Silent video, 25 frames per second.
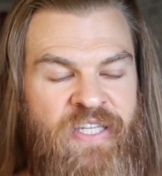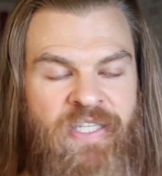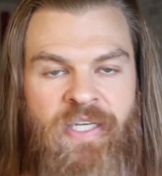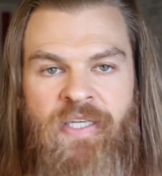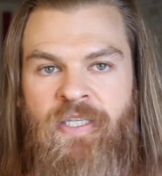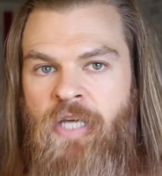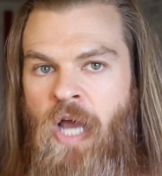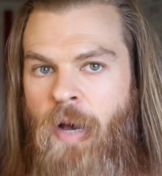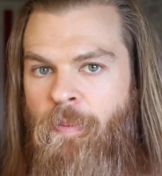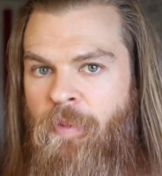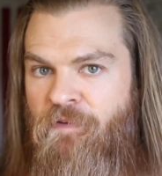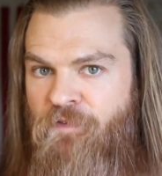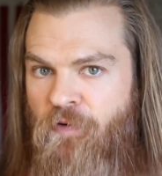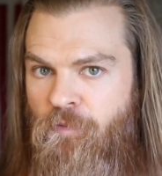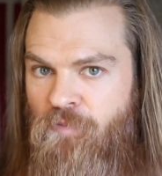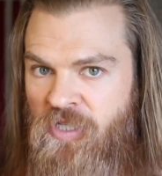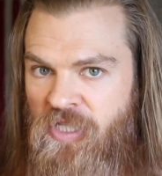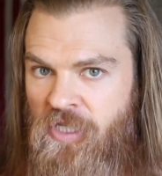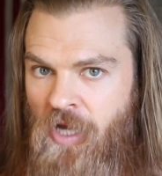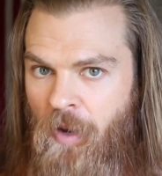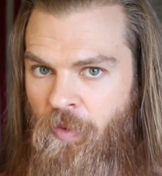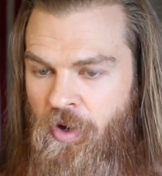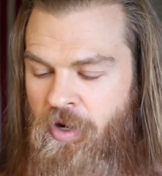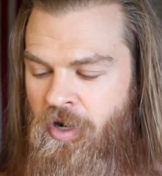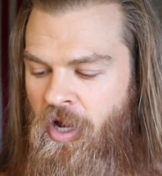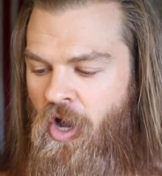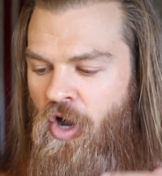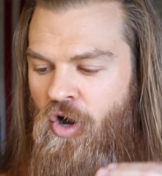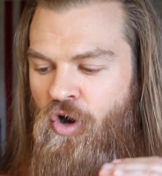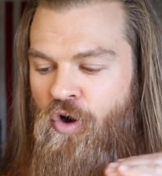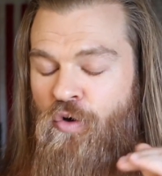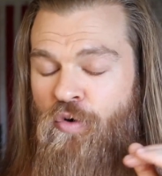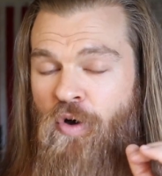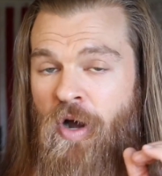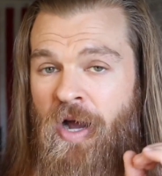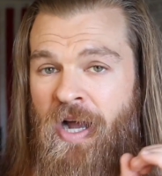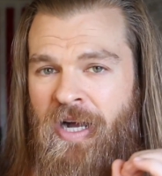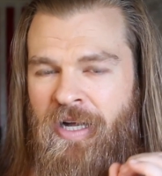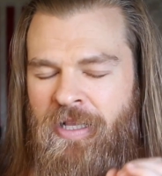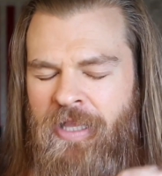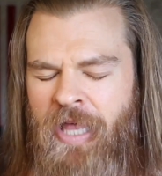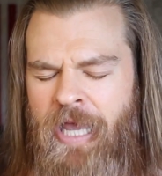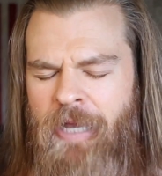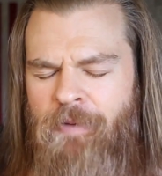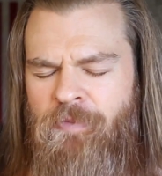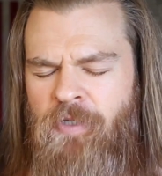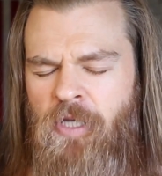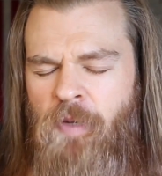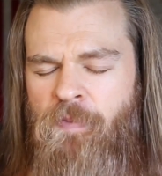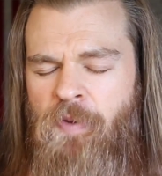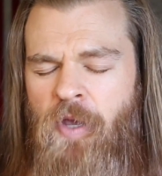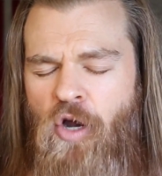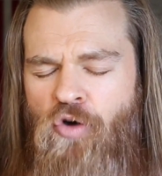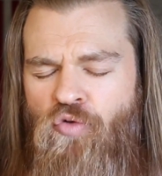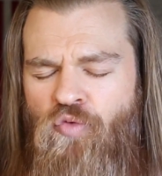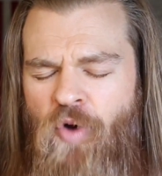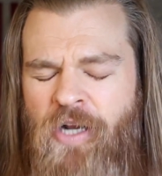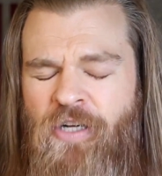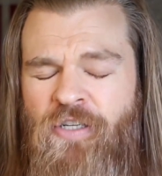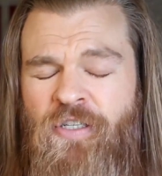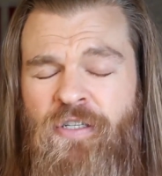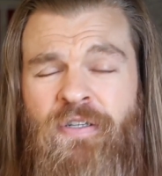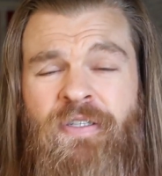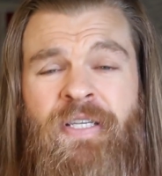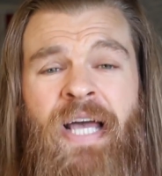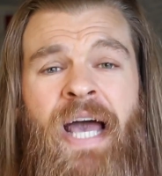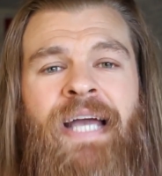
This is coming from someone who claims to be a registered